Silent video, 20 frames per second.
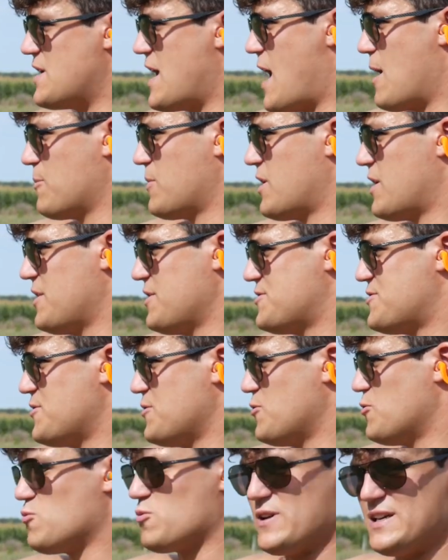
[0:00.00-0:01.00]
now I'm going
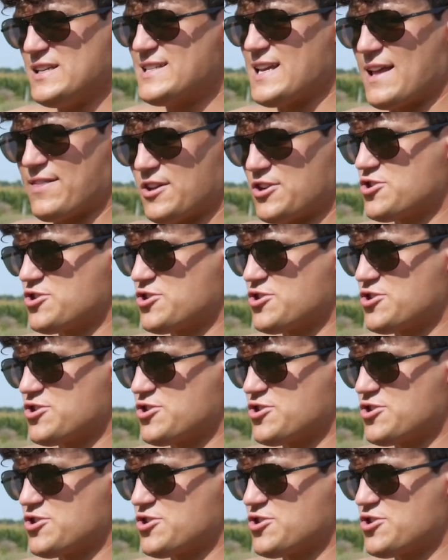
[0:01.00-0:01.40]
to reset the